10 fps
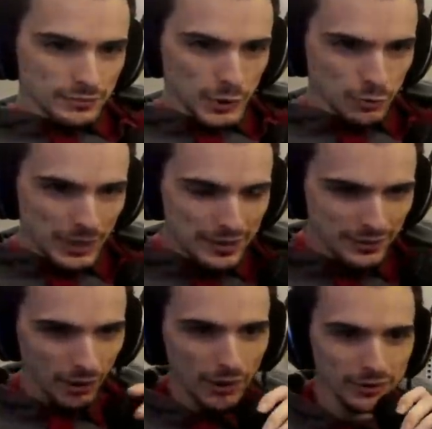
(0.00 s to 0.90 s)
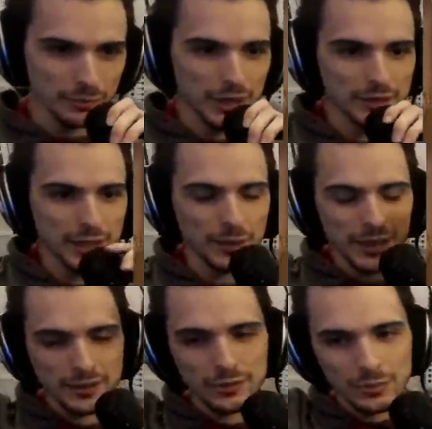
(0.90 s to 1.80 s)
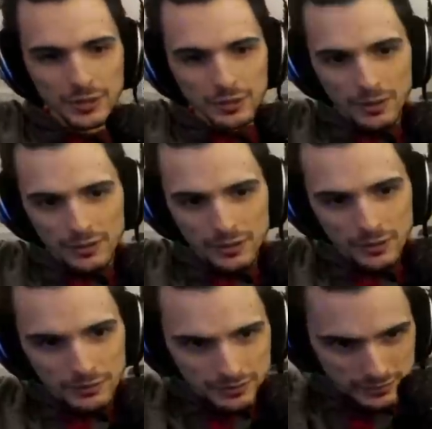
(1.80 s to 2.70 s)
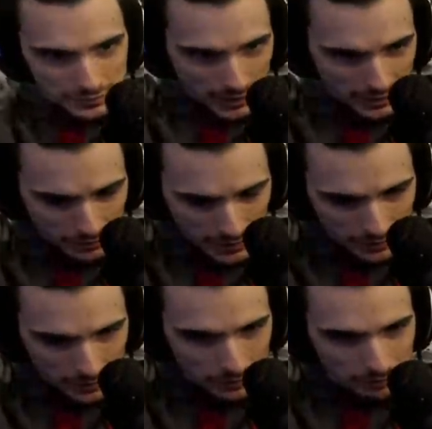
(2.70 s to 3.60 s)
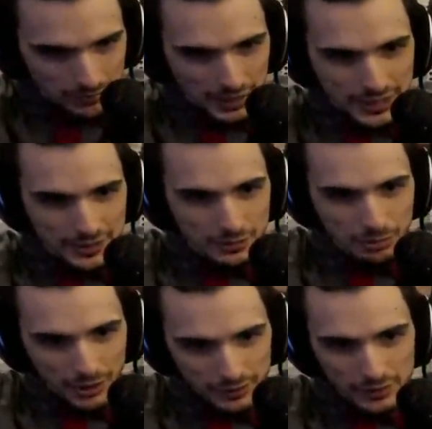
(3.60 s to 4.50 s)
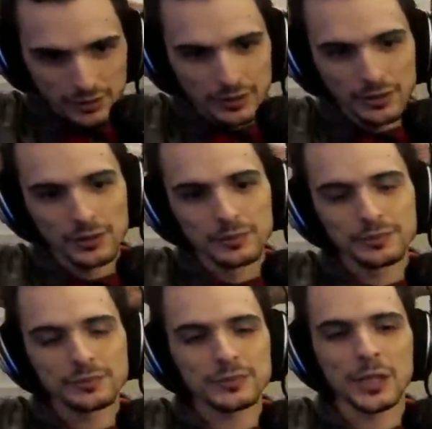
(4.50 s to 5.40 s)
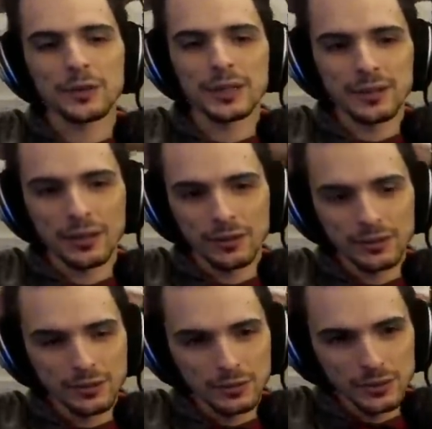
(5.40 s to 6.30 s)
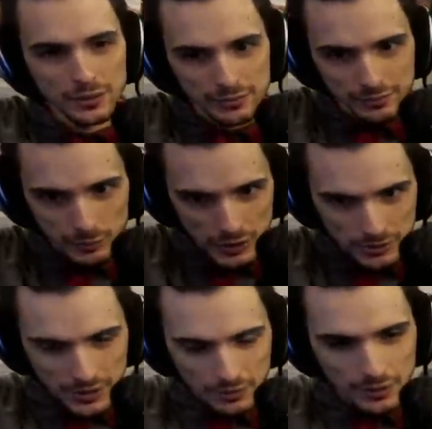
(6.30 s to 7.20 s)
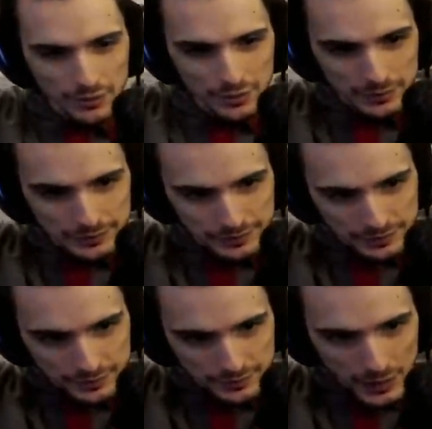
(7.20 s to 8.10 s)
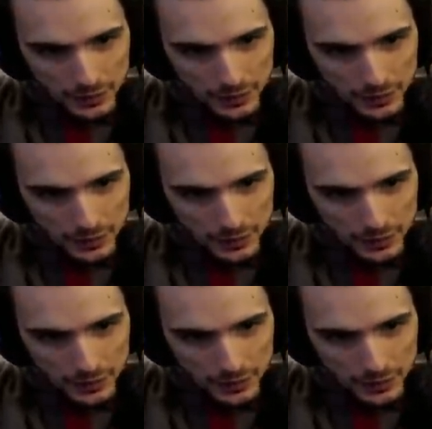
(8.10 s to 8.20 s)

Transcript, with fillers: Dude, Wraith is awesome, Red. I know Hexy's super good at Wraith too. I think Wraith is a, actually surprisingly good killer. I don't think it's that hard to do a uh, win streak on Wraith. I